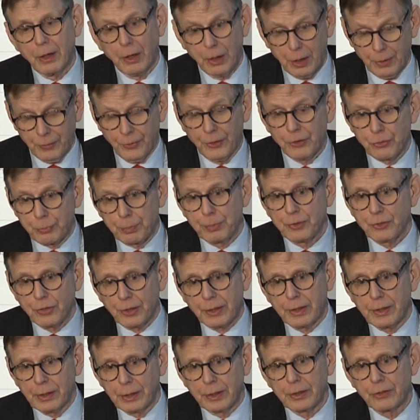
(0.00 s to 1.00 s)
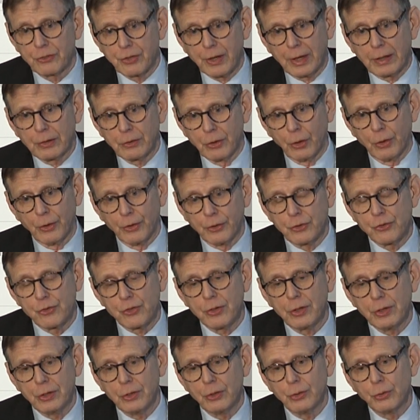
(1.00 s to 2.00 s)
in this particular
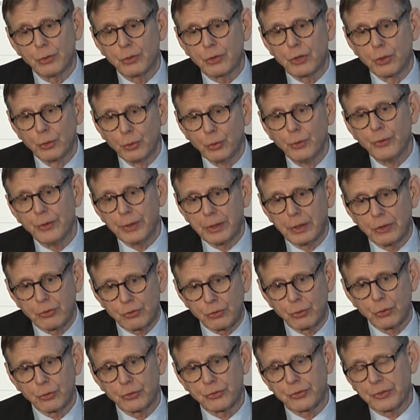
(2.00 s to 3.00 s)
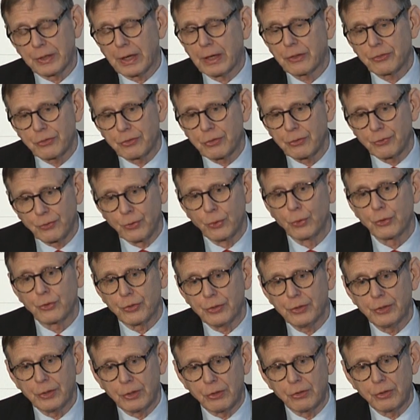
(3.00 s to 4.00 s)
technology. You cool the exhaust gas to
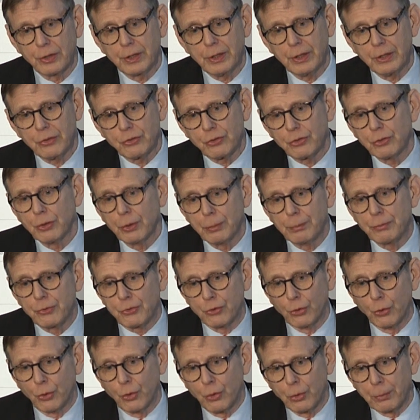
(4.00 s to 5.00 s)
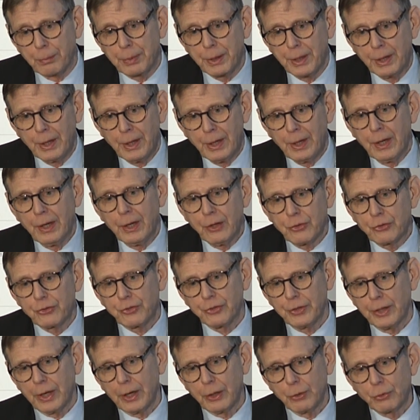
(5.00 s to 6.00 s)
40 degrees. You absorb
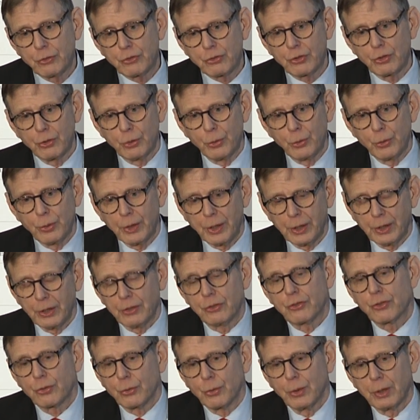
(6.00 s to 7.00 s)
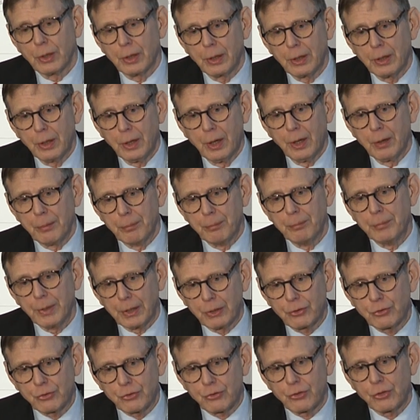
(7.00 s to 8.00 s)
CO2 into a
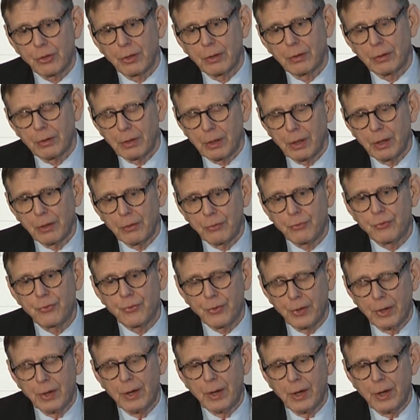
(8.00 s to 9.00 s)
mixture of